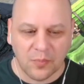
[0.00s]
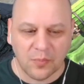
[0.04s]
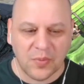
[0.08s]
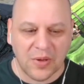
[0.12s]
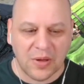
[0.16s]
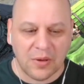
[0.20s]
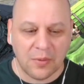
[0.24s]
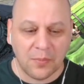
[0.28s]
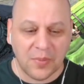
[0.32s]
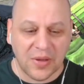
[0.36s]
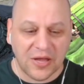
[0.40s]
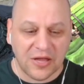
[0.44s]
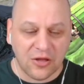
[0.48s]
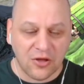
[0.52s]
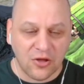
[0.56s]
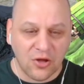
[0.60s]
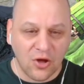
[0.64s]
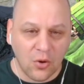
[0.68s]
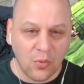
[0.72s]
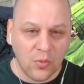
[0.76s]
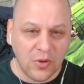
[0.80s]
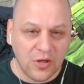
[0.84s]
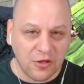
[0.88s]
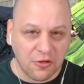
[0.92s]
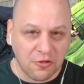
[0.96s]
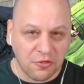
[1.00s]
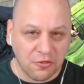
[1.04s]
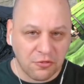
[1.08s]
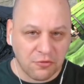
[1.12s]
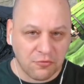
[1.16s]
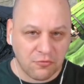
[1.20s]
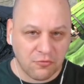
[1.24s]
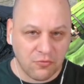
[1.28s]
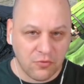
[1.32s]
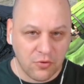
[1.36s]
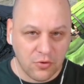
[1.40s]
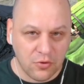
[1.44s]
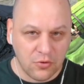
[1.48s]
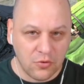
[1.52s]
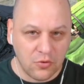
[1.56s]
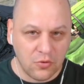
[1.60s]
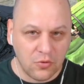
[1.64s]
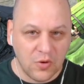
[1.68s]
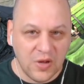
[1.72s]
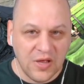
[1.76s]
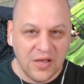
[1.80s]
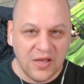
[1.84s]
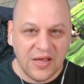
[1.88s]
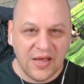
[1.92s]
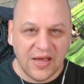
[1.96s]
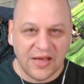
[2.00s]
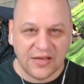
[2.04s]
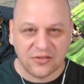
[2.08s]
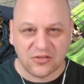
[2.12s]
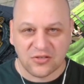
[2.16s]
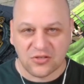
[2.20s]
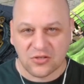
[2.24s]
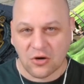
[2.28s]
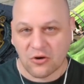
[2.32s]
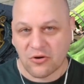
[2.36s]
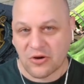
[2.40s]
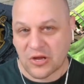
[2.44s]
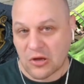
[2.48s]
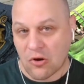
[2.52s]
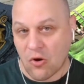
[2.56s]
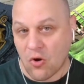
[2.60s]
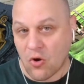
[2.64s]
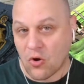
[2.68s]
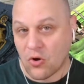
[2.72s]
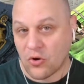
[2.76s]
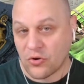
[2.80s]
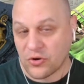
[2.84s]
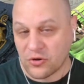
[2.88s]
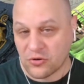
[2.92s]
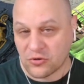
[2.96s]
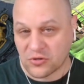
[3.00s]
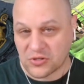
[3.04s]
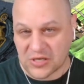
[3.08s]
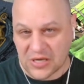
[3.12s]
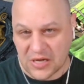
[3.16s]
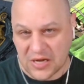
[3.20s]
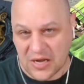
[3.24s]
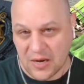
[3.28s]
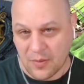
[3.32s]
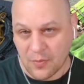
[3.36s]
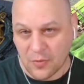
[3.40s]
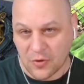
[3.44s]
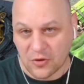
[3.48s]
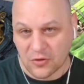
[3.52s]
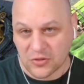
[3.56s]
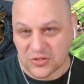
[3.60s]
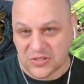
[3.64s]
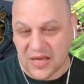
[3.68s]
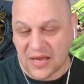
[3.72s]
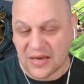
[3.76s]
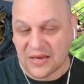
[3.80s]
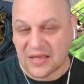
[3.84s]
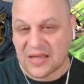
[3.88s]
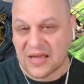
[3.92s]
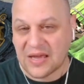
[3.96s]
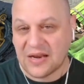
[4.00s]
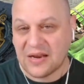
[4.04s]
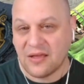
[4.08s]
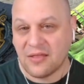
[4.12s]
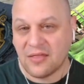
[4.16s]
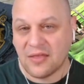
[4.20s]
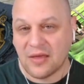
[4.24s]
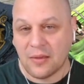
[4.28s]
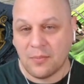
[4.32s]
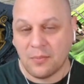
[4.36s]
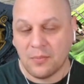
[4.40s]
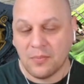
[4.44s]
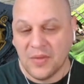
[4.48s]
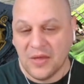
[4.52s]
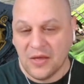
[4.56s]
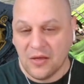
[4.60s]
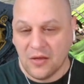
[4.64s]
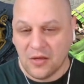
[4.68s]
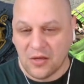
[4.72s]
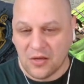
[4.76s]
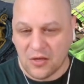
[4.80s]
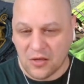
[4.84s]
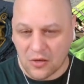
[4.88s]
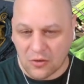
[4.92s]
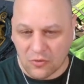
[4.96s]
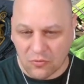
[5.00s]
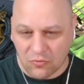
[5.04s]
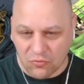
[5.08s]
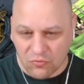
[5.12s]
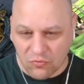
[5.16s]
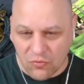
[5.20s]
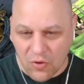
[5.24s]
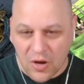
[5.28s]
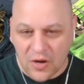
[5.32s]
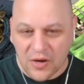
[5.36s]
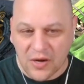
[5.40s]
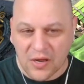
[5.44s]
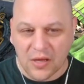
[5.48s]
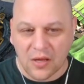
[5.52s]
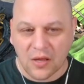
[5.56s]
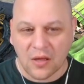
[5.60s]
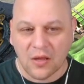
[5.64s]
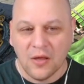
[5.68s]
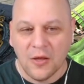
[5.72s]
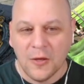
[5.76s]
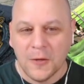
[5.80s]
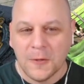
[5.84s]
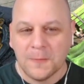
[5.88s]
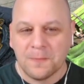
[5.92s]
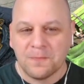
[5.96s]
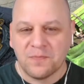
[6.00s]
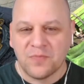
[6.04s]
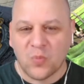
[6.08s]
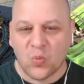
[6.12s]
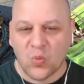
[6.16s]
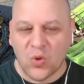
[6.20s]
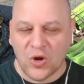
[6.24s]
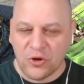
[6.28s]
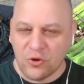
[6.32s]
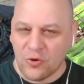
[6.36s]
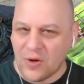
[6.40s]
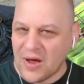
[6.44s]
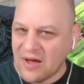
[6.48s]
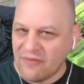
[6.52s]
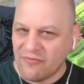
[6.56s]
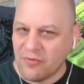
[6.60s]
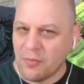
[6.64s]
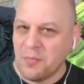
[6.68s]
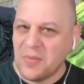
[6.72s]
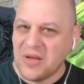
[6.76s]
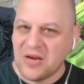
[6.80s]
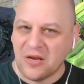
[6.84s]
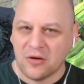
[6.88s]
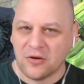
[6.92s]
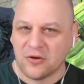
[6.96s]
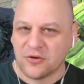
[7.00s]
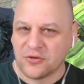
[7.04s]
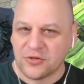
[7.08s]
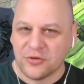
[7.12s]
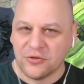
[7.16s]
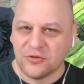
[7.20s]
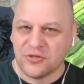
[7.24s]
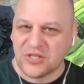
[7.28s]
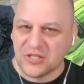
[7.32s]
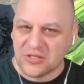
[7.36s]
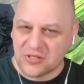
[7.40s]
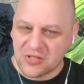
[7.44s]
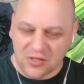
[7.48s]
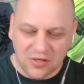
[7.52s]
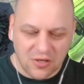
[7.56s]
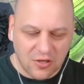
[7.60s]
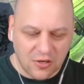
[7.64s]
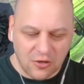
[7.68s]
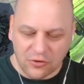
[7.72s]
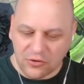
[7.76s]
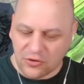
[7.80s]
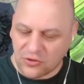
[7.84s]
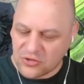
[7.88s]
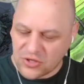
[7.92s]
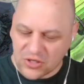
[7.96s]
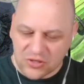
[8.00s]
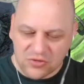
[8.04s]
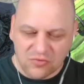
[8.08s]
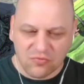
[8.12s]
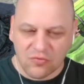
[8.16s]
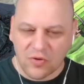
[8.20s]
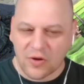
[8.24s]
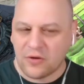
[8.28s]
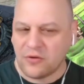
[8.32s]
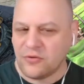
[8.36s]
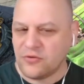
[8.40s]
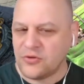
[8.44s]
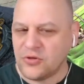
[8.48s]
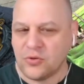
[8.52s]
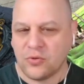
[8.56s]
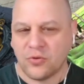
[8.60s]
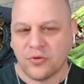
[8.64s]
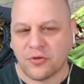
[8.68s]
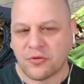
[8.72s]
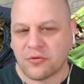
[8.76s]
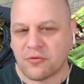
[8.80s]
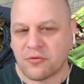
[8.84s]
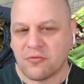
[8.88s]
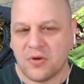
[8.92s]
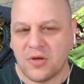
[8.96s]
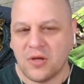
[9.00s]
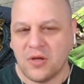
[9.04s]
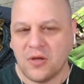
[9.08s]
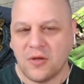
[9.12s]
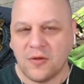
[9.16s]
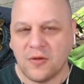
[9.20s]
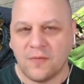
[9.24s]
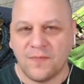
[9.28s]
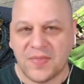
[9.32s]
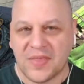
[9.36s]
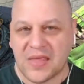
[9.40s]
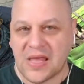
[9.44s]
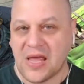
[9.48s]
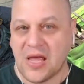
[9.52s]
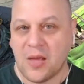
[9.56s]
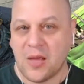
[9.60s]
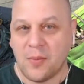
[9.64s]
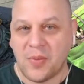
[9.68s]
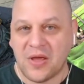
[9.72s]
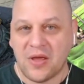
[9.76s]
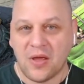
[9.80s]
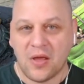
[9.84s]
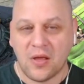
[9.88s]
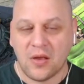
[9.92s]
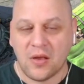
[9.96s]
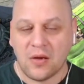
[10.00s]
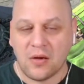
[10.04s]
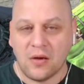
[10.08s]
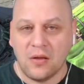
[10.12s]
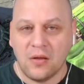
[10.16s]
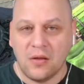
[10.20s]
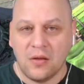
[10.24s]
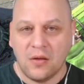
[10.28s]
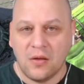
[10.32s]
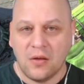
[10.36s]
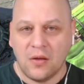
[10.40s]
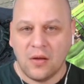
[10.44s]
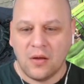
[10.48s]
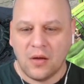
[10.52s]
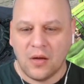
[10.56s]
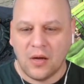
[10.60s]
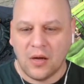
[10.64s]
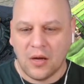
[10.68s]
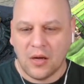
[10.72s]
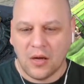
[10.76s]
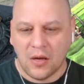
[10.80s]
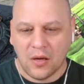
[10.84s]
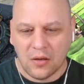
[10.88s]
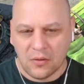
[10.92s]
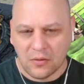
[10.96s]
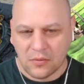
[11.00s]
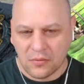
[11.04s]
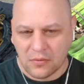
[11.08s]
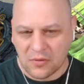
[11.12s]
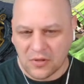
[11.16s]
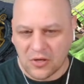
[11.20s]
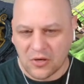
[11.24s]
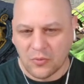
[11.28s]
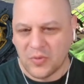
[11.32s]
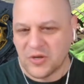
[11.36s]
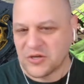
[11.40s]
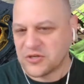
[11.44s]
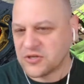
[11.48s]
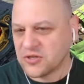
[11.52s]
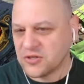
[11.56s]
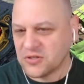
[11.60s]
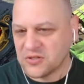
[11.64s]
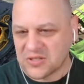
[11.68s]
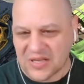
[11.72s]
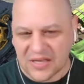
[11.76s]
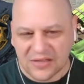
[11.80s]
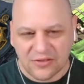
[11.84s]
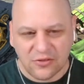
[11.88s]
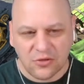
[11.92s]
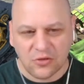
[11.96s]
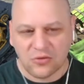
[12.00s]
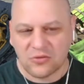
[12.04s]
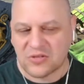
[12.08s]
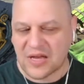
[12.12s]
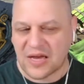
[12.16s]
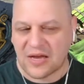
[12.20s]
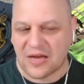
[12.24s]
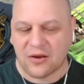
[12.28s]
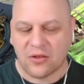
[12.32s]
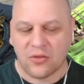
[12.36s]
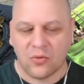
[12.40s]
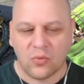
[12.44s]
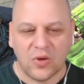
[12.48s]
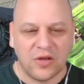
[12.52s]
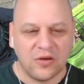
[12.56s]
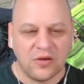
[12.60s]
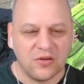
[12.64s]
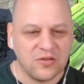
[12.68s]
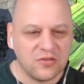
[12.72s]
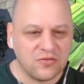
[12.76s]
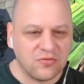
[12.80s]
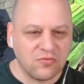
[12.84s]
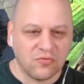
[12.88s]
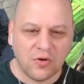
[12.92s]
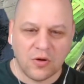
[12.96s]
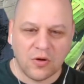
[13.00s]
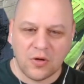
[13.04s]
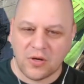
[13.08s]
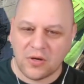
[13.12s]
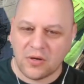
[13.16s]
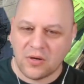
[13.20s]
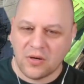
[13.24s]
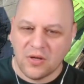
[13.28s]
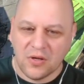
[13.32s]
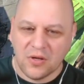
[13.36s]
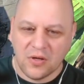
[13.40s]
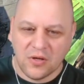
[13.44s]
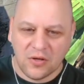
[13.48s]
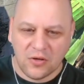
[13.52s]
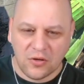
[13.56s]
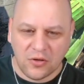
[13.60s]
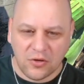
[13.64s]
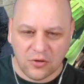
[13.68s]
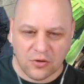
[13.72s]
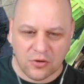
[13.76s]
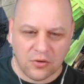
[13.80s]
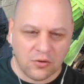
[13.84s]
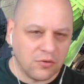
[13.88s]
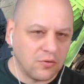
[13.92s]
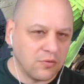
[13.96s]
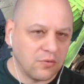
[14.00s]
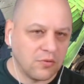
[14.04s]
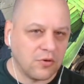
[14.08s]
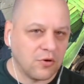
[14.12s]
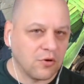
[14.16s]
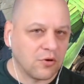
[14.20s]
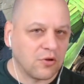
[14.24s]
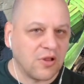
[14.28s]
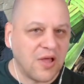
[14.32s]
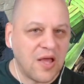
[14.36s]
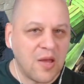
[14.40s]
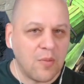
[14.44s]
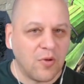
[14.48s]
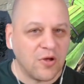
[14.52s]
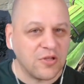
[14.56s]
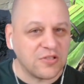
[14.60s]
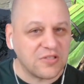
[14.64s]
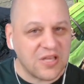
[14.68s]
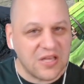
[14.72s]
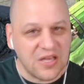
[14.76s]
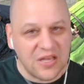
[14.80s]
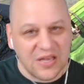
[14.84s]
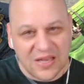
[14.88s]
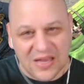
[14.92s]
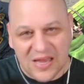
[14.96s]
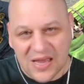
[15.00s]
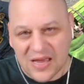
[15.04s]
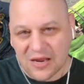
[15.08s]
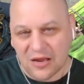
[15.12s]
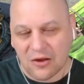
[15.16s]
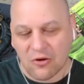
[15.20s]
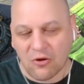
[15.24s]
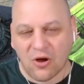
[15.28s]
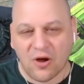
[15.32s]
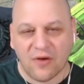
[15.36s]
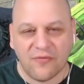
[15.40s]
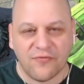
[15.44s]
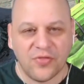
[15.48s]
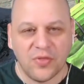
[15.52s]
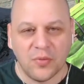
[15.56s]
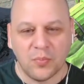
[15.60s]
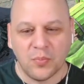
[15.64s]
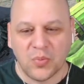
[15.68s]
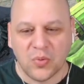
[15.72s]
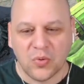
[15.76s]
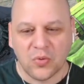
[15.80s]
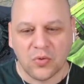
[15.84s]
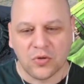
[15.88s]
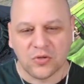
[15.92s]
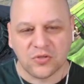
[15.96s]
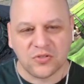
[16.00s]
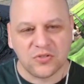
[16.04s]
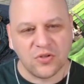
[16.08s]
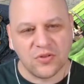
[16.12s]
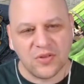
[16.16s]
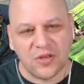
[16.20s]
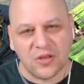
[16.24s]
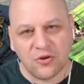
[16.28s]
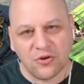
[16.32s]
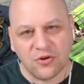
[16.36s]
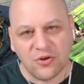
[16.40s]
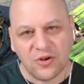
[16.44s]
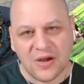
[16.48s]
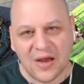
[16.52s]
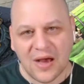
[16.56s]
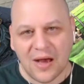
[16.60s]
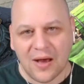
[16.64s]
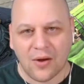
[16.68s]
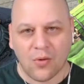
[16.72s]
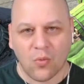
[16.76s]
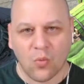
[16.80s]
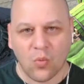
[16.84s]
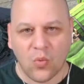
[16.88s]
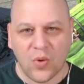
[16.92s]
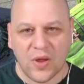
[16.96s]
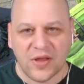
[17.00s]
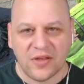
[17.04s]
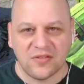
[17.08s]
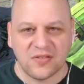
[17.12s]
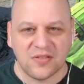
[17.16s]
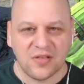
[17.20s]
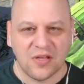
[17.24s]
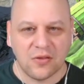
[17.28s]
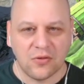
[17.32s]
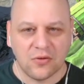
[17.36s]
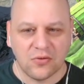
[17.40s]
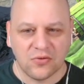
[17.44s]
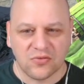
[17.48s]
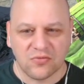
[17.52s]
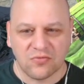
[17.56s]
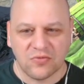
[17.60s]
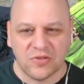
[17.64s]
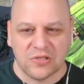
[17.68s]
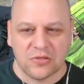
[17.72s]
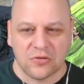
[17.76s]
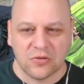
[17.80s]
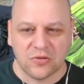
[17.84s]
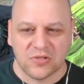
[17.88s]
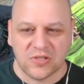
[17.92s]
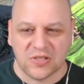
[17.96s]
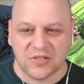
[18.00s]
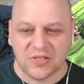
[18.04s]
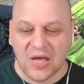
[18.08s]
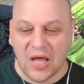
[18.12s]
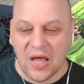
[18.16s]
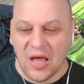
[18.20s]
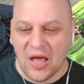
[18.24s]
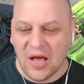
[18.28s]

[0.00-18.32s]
But by going through and starting all your timers and getting them, you know, running when you have a minute or two, just to, you know, just run 2 or 3 campaign, you know, missions, get those out of the way. Just run your clan boss key, get it off the board so that you're not wasting those resources.